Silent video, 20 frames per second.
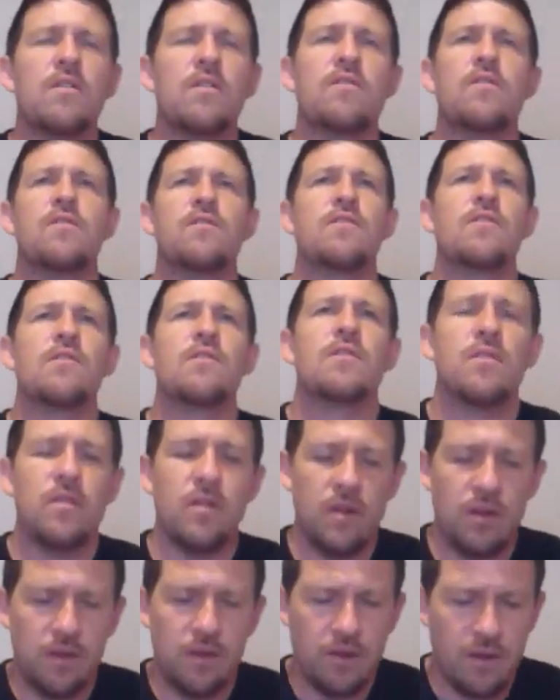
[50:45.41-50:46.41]
to to
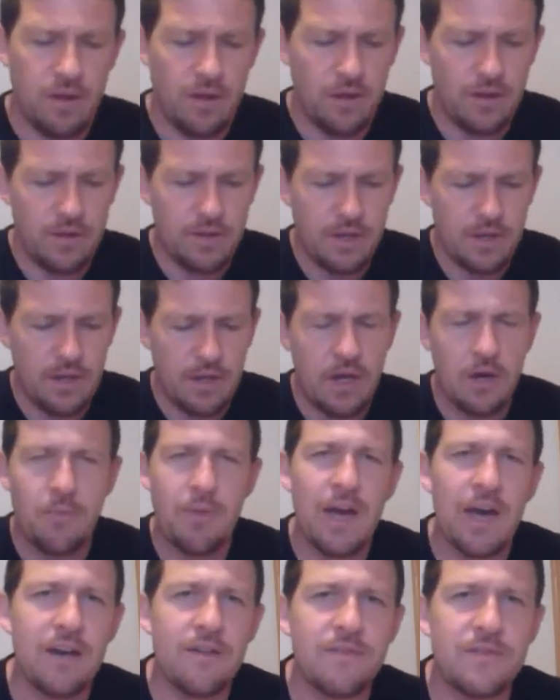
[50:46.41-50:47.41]
to
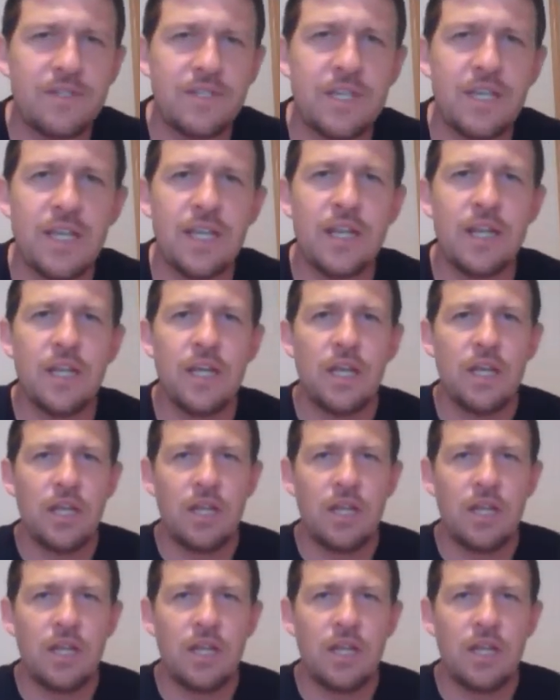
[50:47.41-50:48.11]
come out of sin.